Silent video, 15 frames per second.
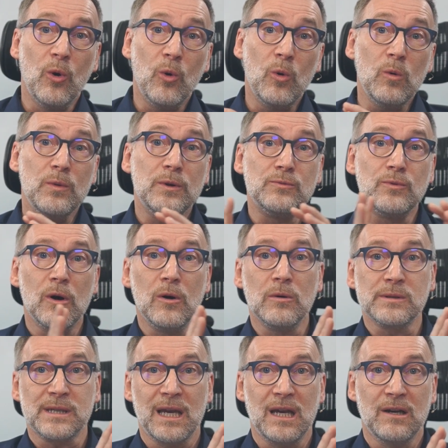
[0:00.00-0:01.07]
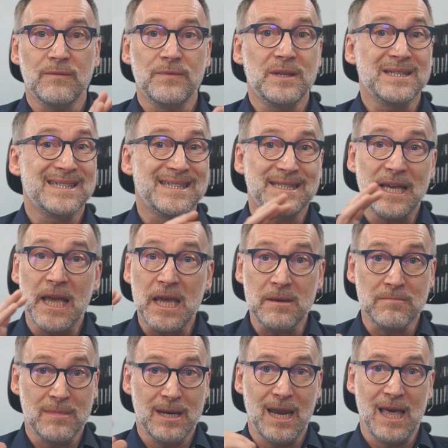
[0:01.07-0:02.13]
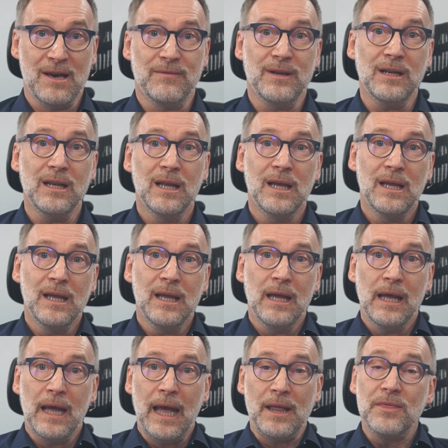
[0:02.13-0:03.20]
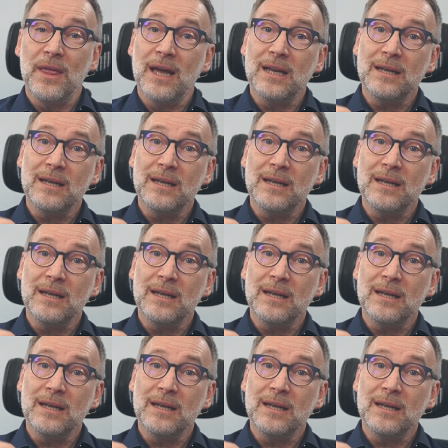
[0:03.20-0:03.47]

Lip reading: all the rows have the same level, and